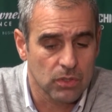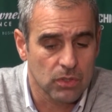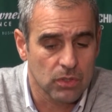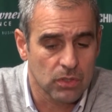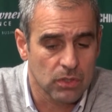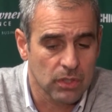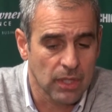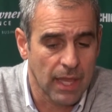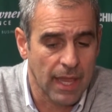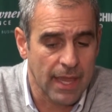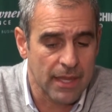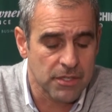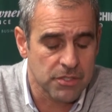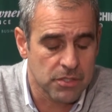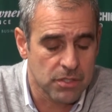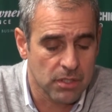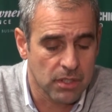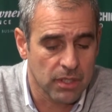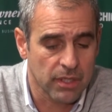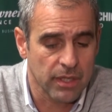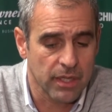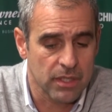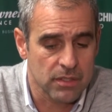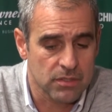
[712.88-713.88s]
last
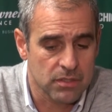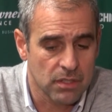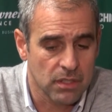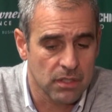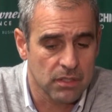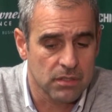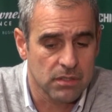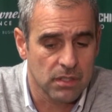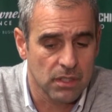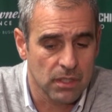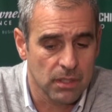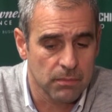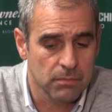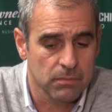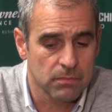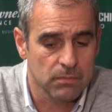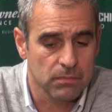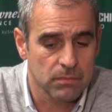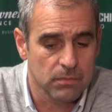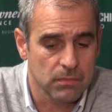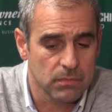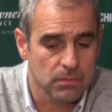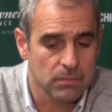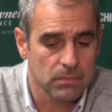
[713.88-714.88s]
year against their team,
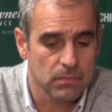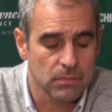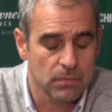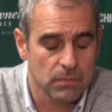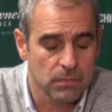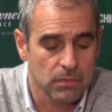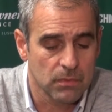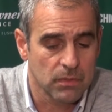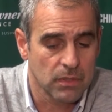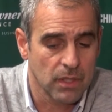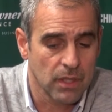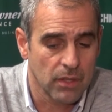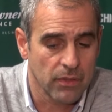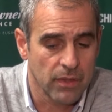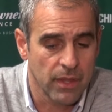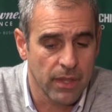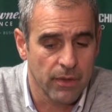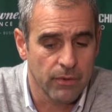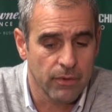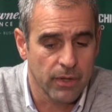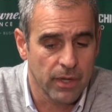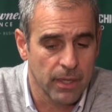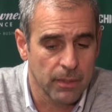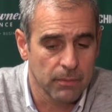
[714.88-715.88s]
they, they
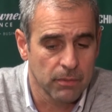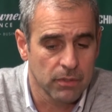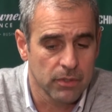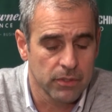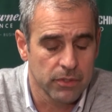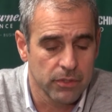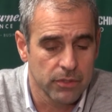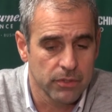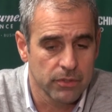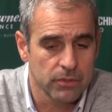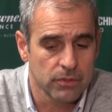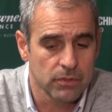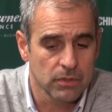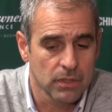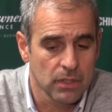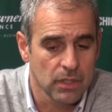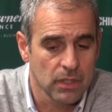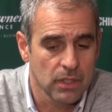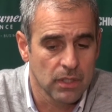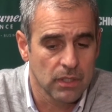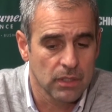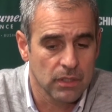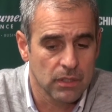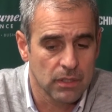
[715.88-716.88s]
were able to
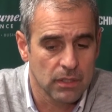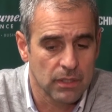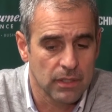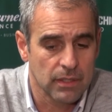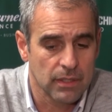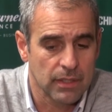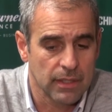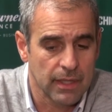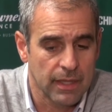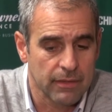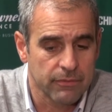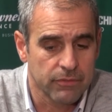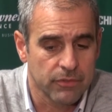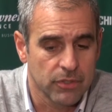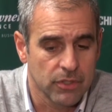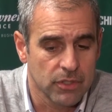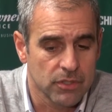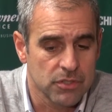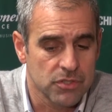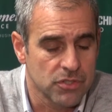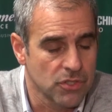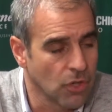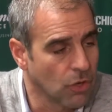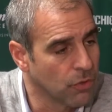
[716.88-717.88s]
have
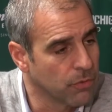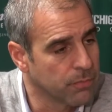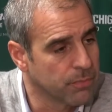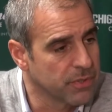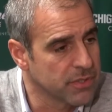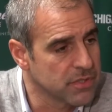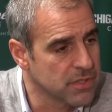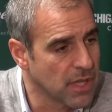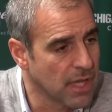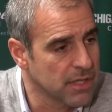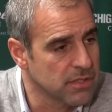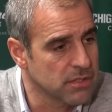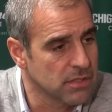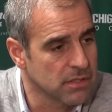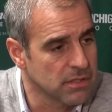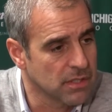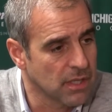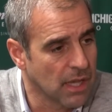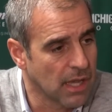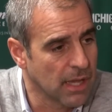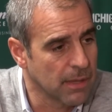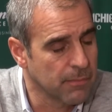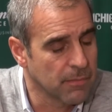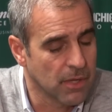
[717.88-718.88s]
good zone possession
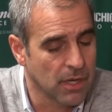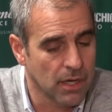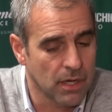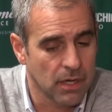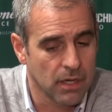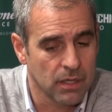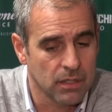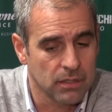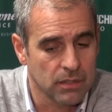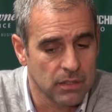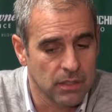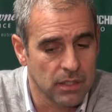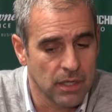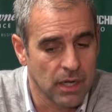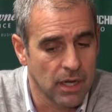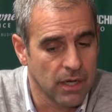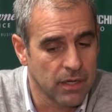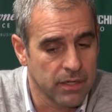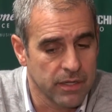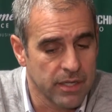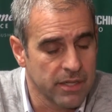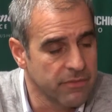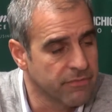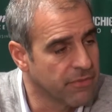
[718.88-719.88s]
time in our in our
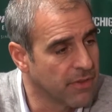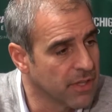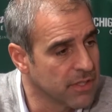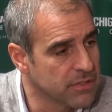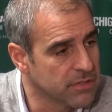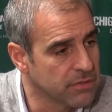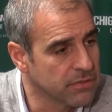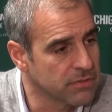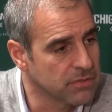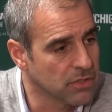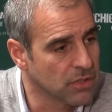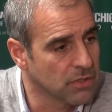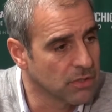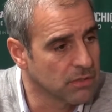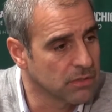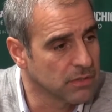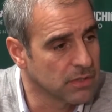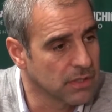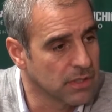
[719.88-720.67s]
defensive zone